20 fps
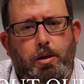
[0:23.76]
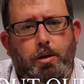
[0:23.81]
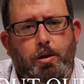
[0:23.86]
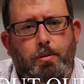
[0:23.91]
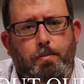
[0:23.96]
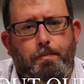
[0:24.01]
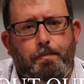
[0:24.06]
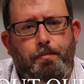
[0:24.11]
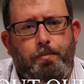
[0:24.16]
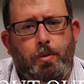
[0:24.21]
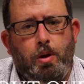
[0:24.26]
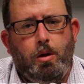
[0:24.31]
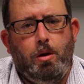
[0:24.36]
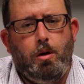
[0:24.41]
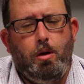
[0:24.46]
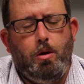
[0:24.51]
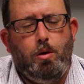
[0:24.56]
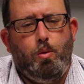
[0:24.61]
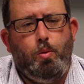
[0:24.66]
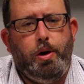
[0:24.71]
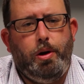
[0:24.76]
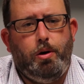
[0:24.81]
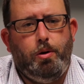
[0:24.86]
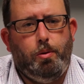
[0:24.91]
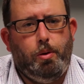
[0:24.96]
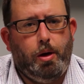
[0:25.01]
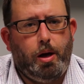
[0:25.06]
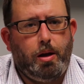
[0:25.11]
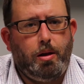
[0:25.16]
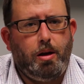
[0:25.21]
here. We do
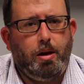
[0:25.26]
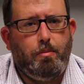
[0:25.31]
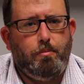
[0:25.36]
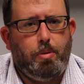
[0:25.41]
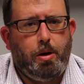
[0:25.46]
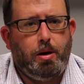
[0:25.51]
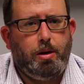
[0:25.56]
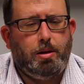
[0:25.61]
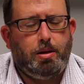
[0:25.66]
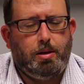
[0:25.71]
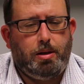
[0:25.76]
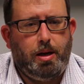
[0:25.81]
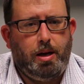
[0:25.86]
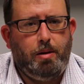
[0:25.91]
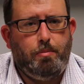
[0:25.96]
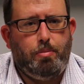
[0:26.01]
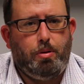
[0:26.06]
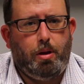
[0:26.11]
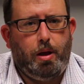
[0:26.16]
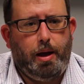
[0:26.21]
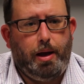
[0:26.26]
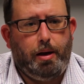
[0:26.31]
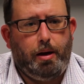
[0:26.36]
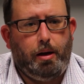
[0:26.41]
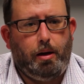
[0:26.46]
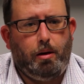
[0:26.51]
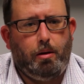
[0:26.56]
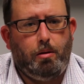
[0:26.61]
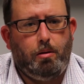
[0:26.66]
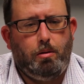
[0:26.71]
nothing but estate planning.